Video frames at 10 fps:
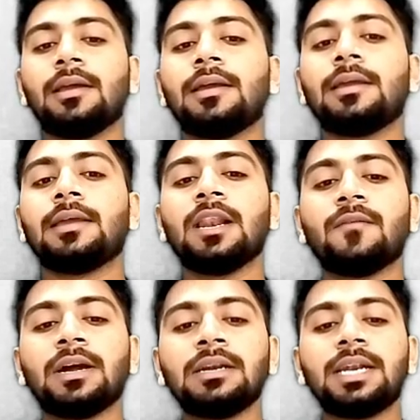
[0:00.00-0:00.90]

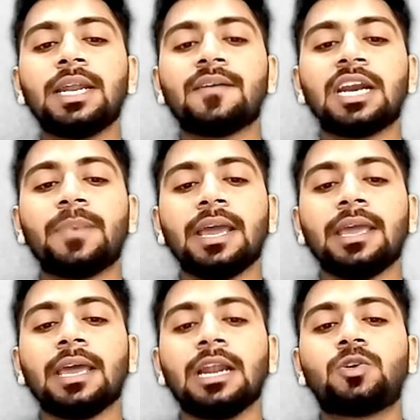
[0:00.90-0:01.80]
L1 divided by
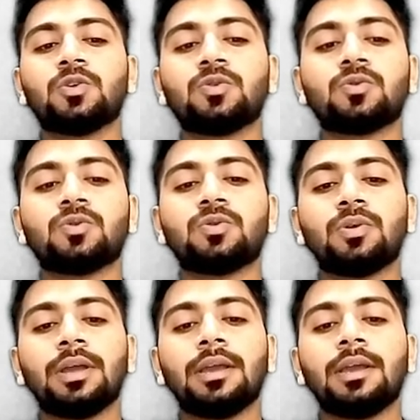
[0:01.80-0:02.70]
L2
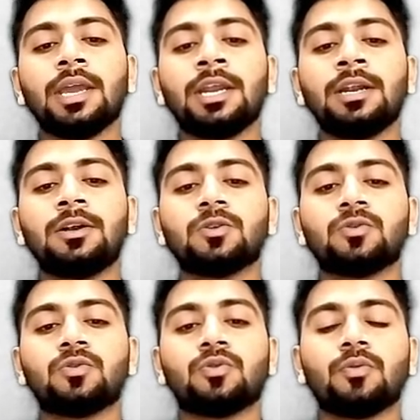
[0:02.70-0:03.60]
into
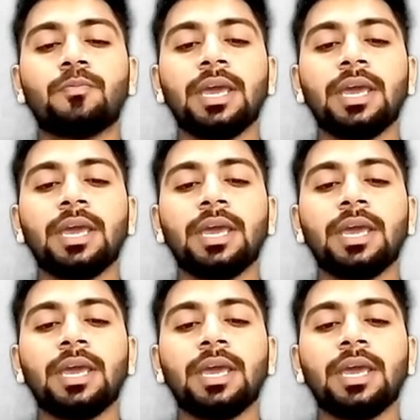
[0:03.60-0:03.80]
B,